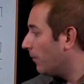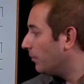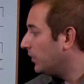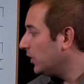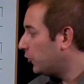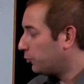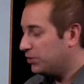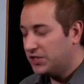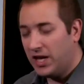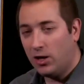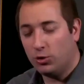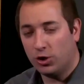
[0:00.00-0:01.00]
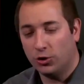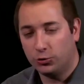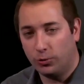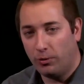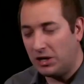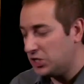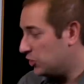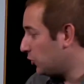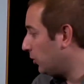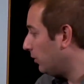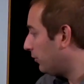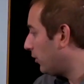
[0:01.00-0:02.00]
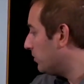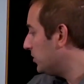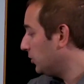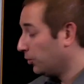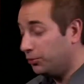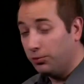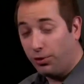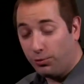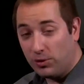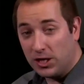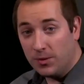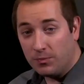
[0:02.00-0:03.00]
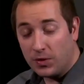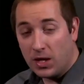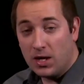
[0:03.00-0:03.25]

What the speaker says: this prescaler control register from 0 to 3,